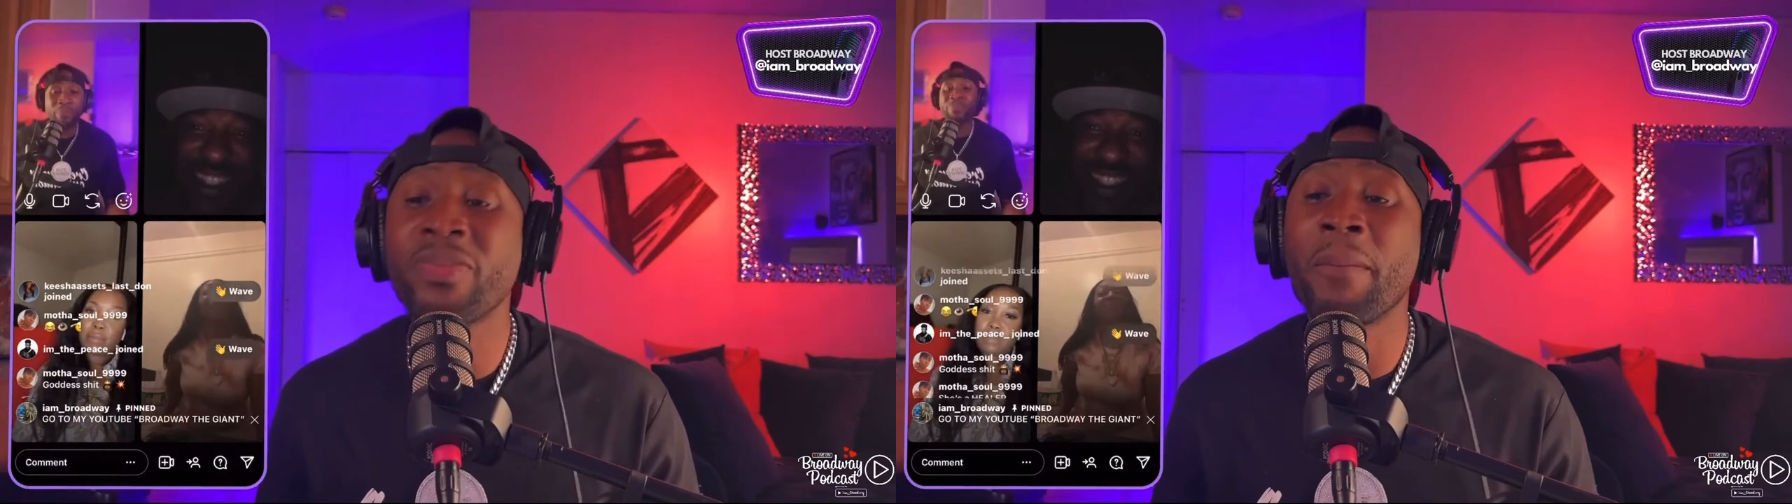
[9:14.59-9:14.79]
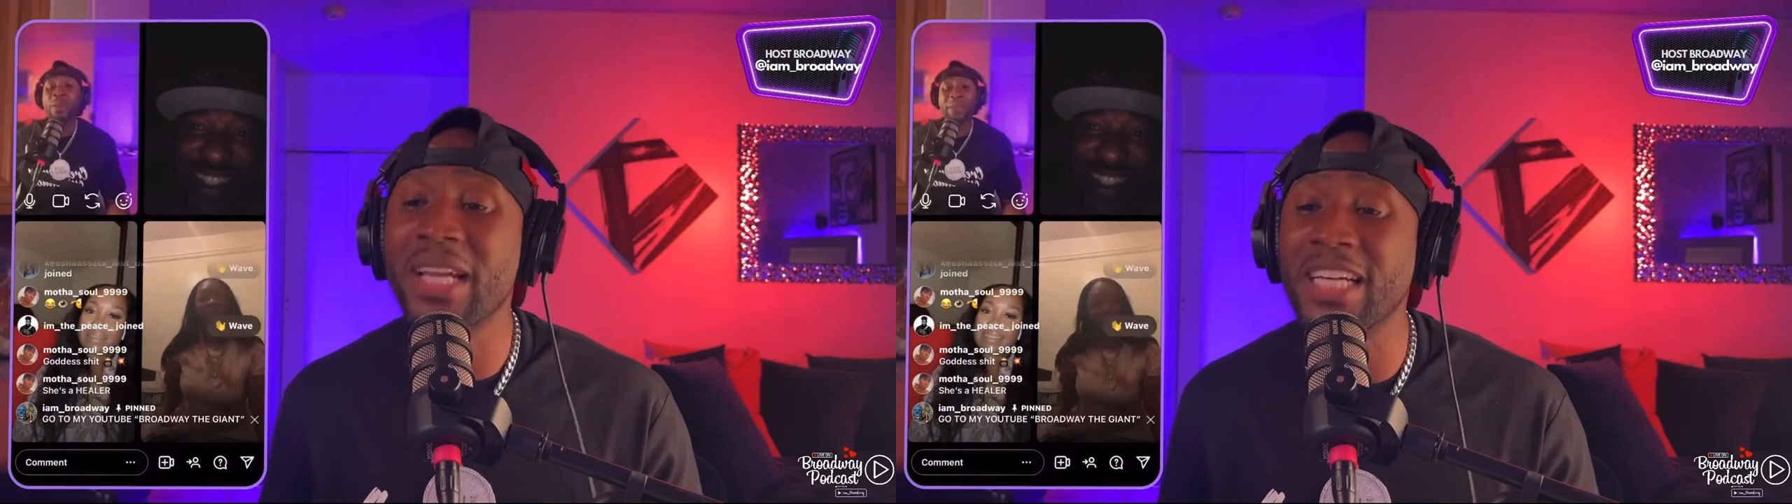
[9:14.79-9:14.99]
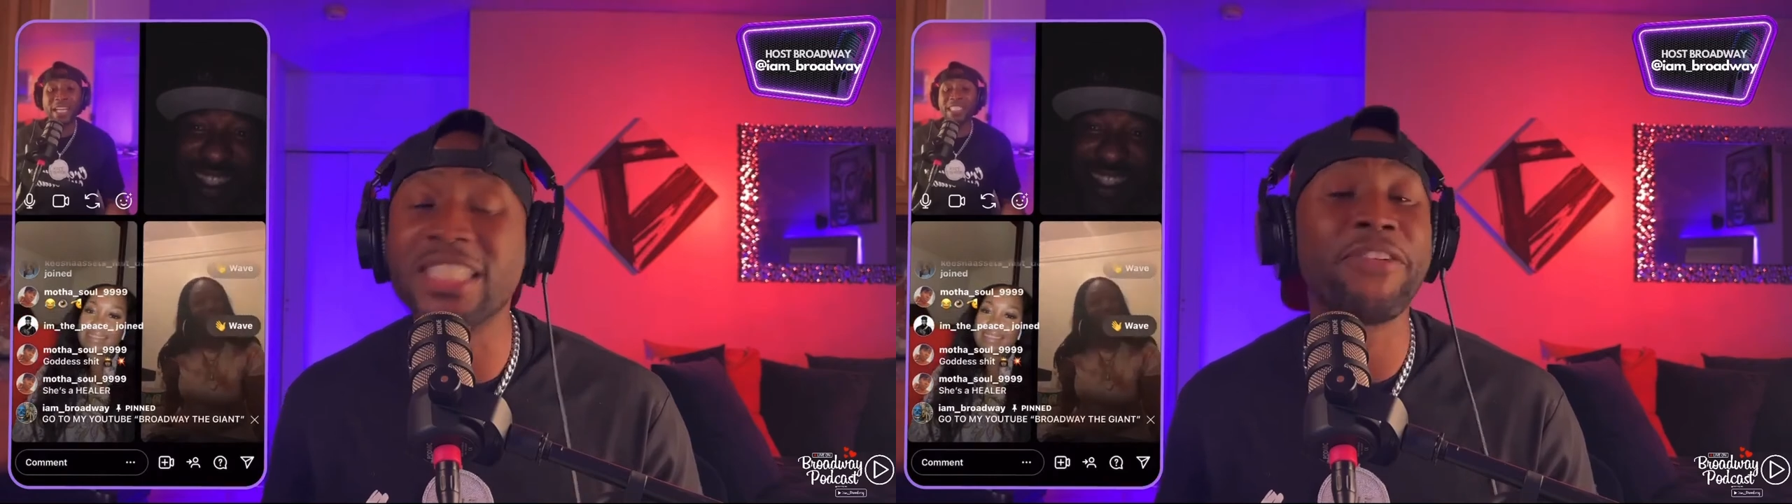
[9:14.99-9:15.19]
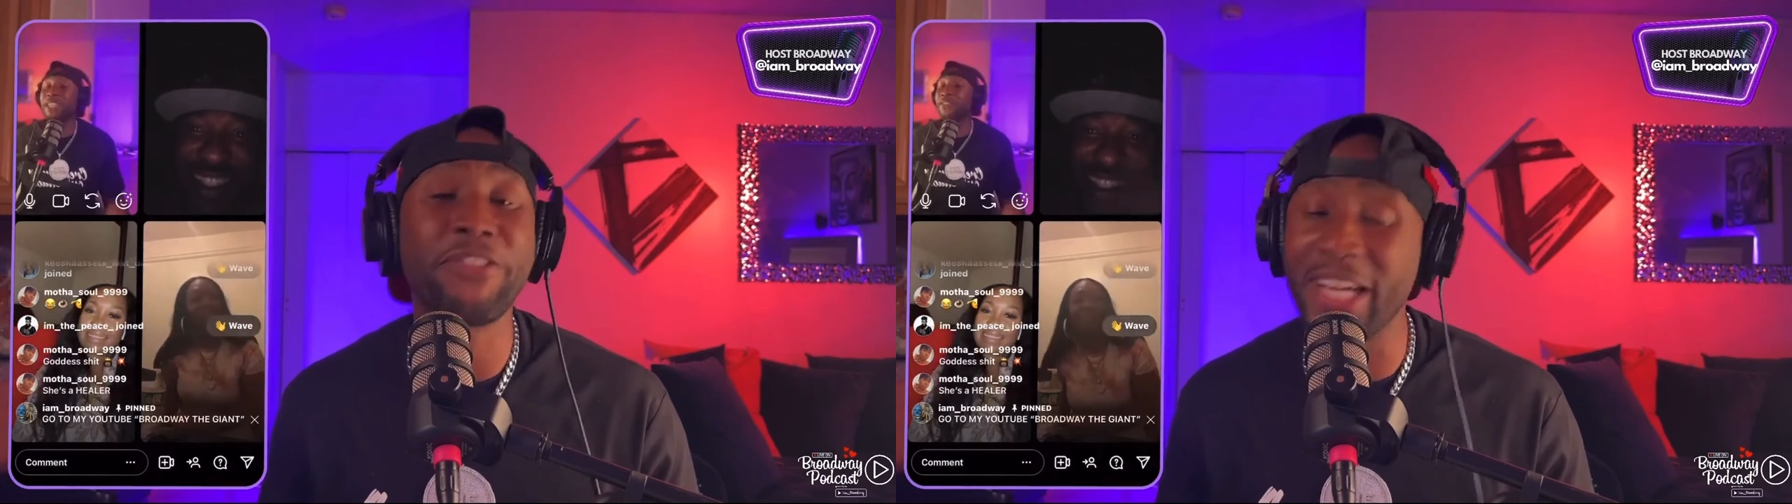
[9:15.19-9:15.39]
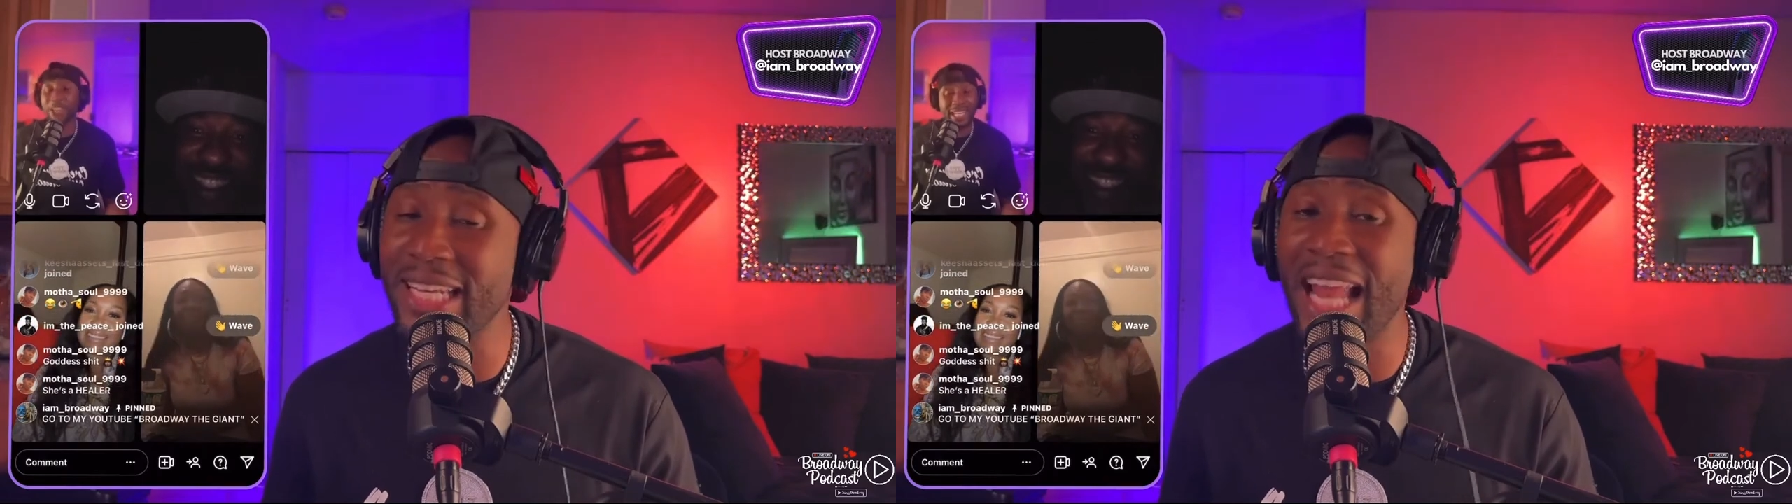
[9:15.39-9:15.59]
Because if
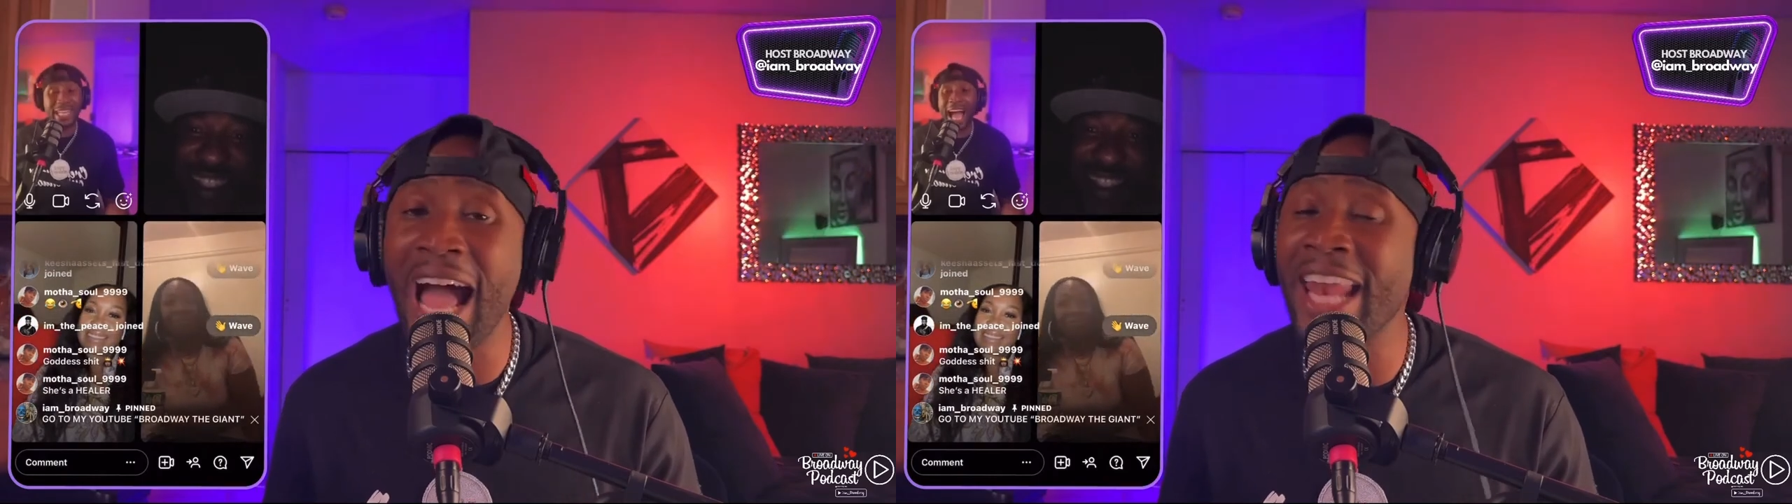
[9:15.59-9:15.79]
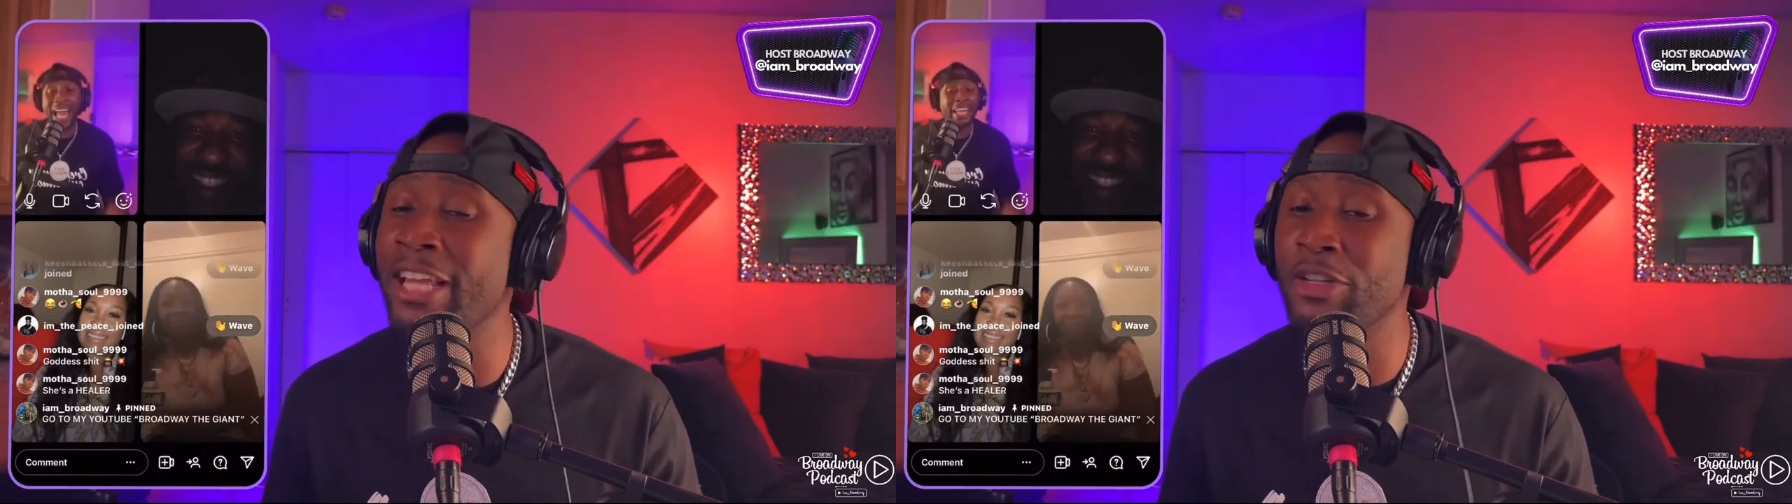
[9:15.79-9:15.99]
you're not